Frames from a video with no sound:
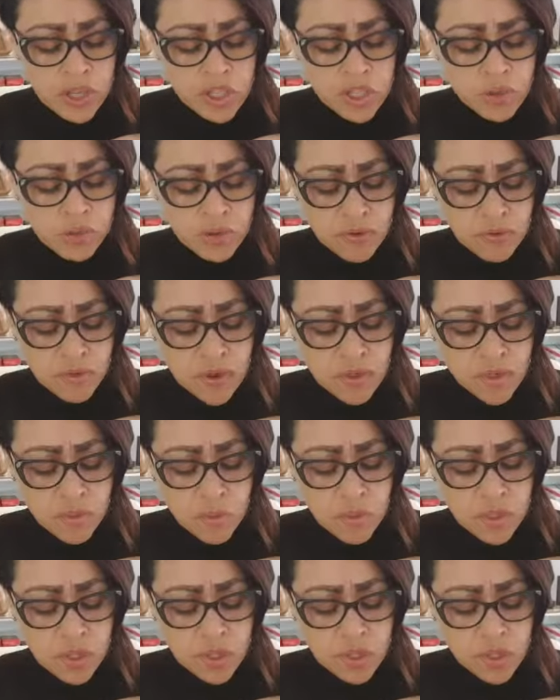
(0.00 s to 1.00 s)
To invest
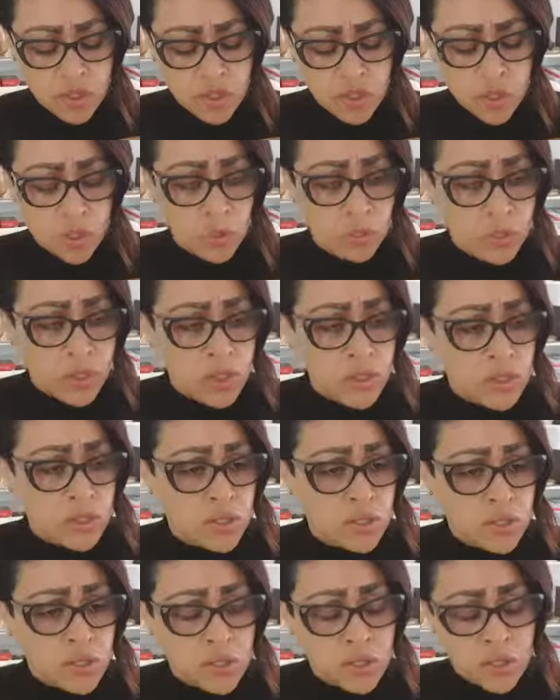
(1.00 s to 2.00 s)
within
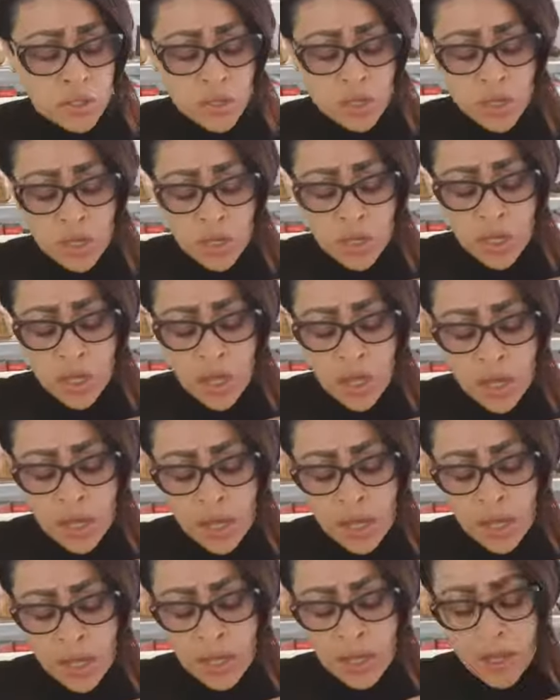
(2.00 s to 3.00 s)
installments,
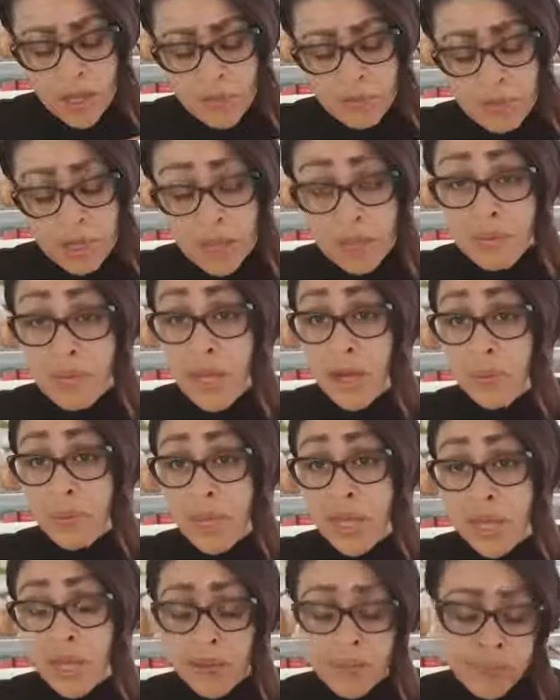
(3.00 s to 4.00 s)
email
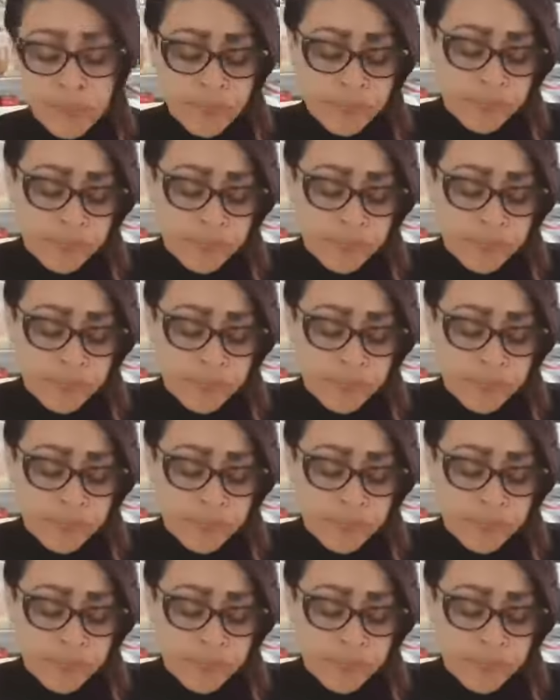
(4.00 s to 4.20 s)
me.